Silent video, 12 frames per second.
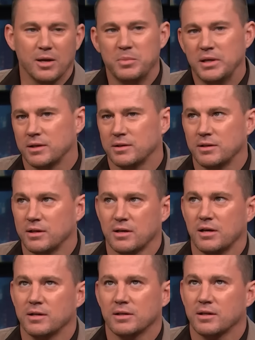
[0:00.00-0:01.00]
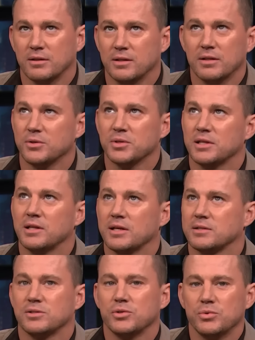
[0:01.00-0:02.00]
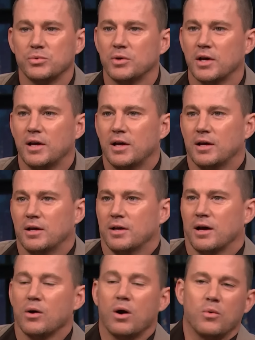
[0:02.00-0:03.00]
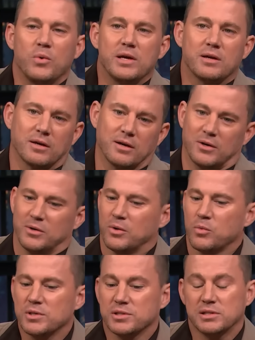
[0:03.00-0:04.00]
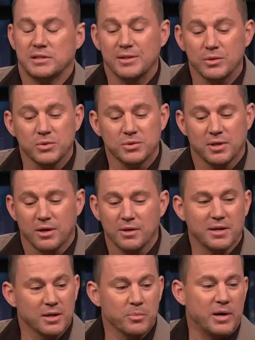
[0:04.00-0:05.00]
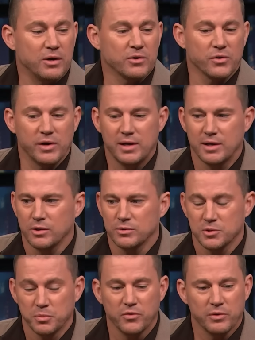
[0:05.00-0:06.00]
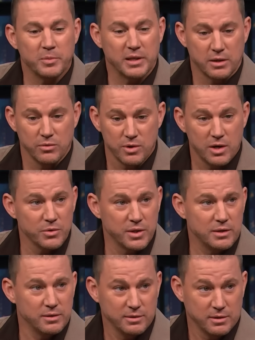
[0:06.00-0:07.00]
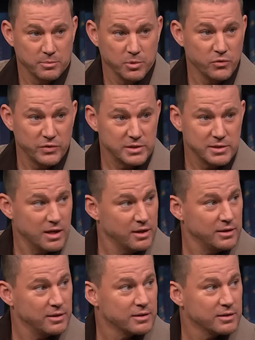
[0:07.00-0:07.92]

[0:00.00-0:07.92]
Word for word: I mean, literally like two a, a, week ago, we're still talking about creating on this movie. I'm like, you know that the movie's done.